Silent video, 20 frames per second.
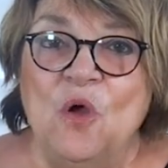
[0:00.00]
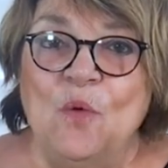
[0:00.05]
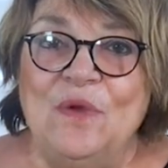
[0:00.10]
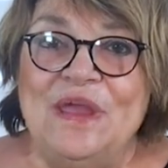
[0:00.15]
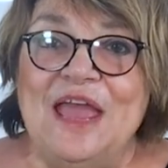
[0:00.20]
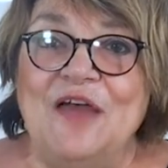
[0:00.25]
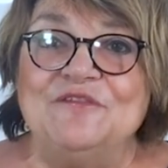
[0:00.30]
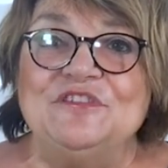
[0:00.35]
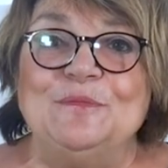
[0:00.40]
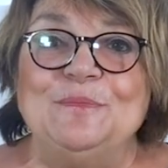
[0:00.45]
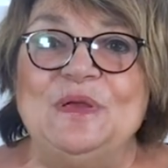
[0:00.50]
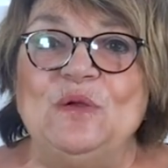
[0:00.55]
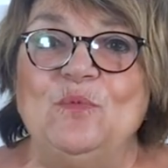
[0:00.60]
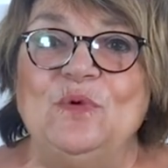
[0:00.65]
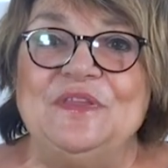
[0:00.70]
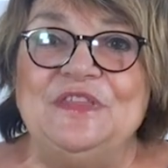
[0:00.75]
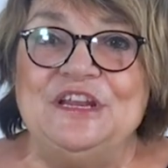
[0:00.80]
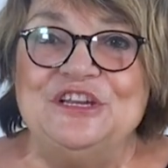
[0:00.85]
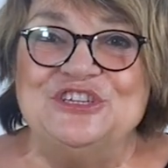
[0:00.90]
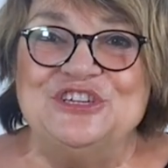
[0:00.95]
We have to be
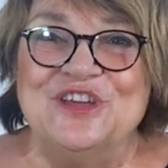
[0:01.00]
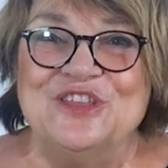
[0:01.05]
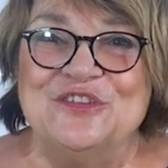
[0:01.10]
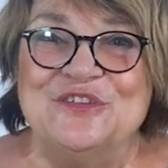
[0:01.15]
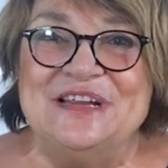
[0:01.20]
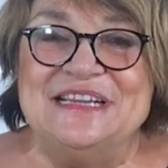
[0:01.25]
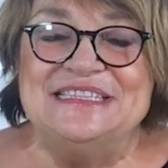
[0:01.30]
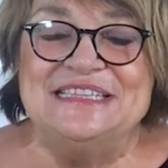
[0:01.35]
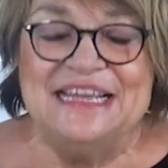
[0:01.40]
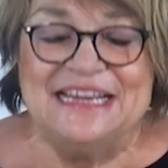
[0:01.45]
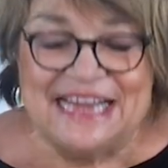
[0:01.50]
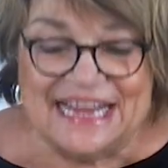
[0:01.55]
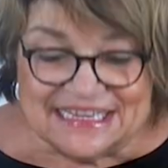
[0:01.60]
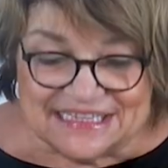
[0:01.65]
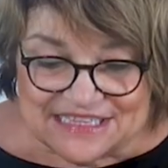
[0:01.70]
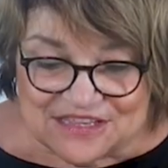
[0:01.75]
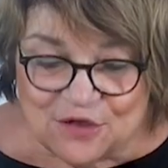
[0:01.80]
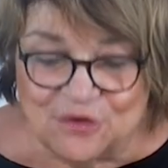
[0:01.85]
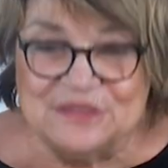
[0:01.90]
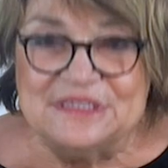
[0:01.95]
with each other. He said
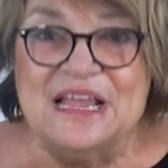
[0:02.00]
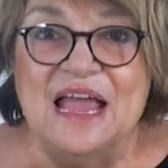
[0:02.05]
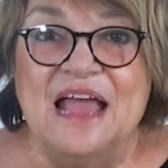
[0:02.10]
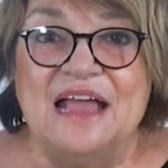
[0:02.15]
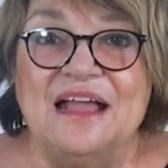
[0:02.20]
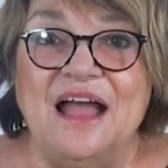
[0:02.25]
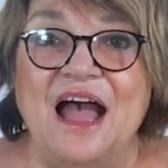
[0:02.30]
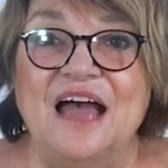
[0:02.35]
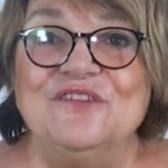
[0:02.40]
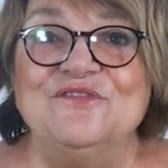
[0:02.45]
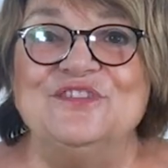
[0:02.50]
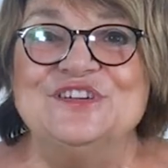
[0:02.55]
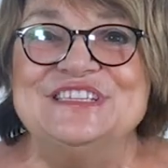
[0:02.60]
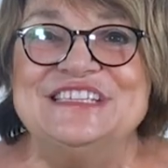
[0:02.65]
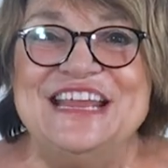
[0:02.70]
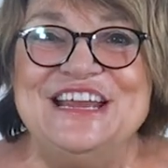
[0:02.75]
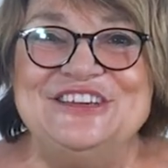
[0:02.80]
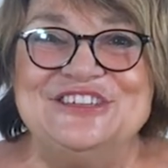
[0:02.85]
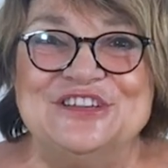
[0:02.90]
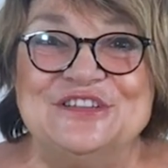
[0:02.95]
it's those
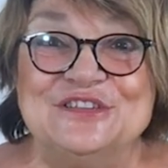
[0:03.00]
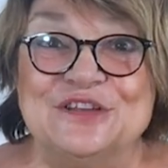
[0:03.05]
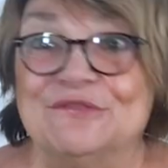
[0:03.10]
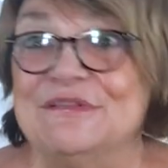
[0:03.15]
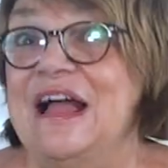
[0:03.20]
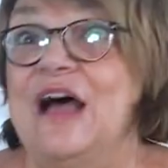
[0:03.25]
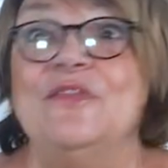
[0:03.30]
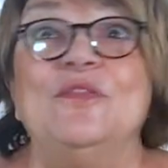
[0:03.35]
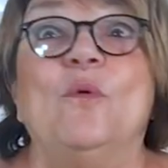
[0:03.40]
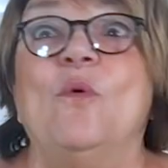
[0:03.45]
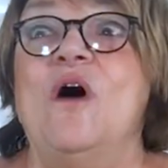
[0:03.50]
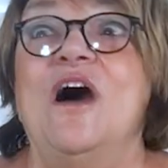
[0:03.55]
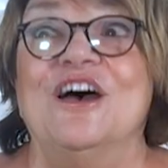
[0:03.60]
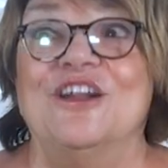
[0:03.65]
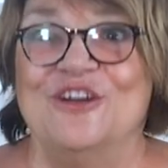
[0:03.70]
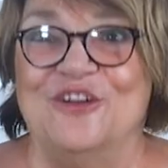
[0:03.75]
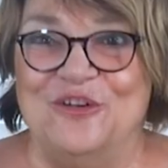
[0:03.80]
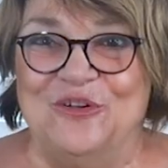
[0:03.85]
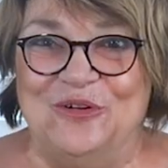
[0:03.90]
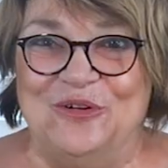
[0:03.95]
conversations around the
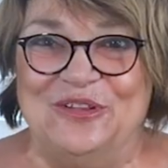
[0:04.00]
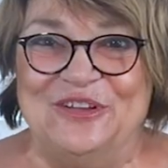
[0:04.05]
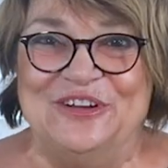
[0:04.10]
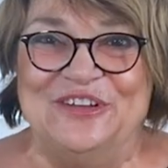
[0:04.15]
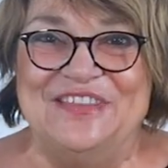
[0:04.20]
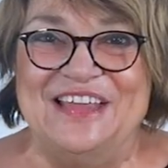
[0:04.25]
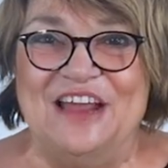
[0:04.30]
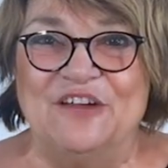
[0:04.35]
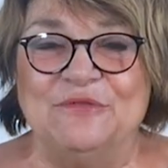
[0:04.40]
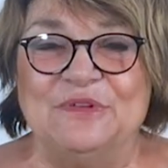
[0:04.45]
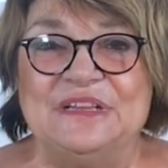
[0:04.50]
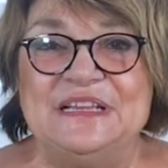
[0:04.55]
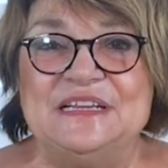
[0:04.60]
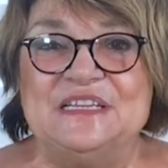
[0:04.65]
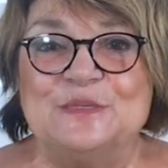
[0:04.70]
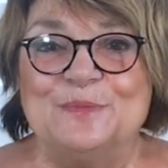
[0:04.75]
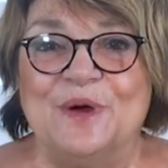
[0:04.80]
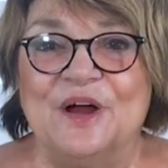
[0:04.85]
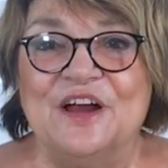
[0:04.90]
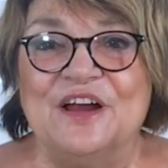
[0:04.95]
water cooler that really
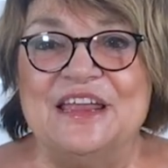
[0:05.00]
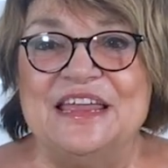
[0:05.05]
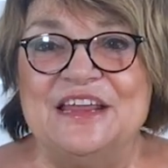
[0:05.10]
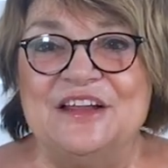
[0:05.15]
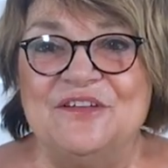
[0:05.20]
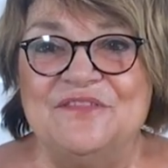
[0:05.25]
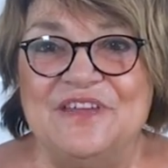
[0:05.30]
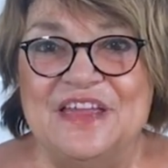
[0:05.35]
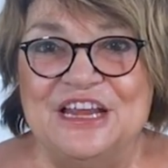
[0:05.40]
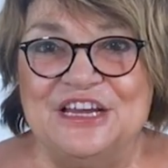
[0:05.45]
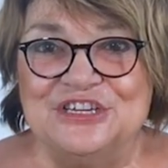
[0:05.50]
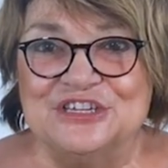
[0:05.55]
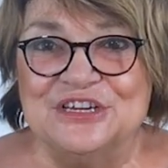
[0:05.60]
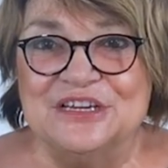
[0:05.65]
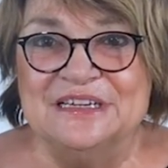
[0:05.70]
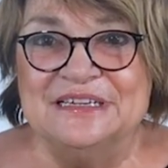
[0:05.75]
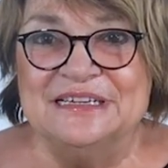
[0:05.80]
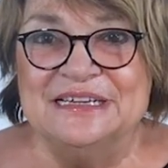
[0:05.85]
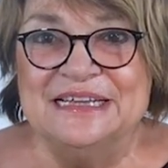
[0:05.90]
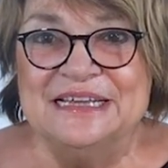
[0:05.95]
spark innovation.